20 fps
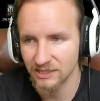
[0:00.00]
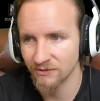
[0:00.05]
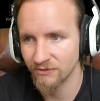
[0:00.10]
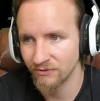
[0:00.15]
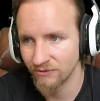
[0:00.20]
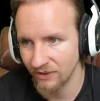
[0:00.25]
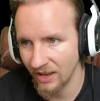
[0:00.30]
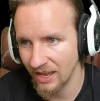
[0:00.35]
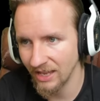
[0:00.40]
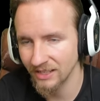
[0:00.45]

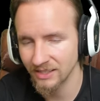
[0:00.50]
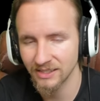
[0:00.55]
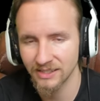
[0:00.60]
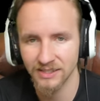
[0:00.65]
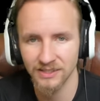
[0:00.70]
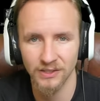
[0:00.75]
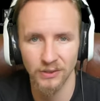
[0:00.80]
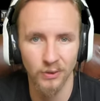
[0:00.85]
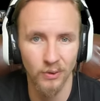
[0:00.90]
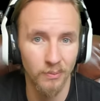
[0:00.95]

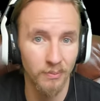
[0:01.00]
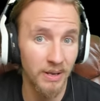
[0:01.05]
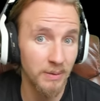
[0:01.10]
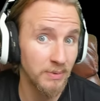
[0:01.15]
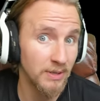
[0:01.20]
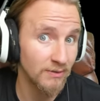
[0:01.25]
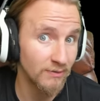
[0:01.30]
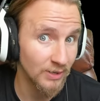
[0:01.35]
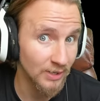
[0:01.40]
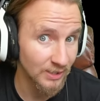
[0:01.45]
vents, or maybe
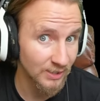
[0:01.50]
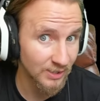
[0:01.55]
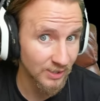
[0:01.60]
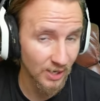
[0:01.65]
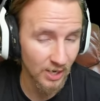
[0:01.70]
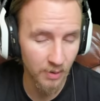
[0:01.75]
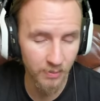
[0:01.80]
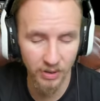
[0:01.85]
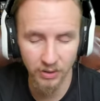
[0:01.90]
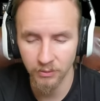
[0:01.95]
even a
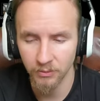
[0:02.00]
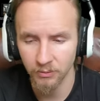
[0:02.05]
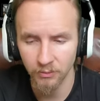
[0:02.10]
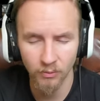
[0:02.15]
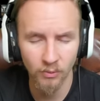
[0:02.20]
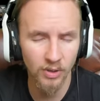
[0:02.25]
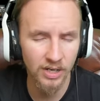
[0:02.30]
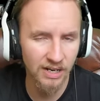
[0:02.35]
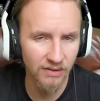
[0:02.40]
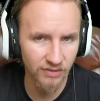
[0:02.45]
turbo,
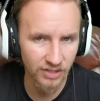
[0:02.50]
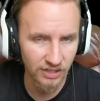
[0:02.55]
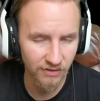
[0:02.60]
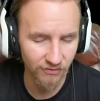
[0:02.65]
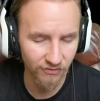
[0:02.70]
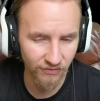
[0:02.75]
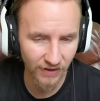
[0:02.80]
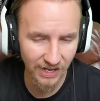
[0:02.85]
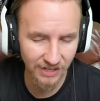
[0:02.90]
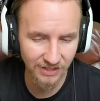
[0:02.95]
whatever you
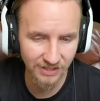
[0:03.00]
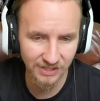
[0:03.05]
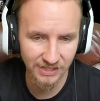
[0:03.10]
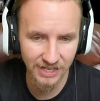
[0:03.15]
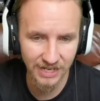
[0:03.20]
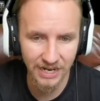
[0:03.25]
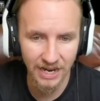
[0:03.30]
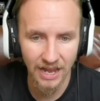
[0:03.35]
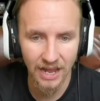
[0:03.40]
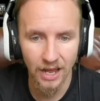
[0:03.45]
fancy,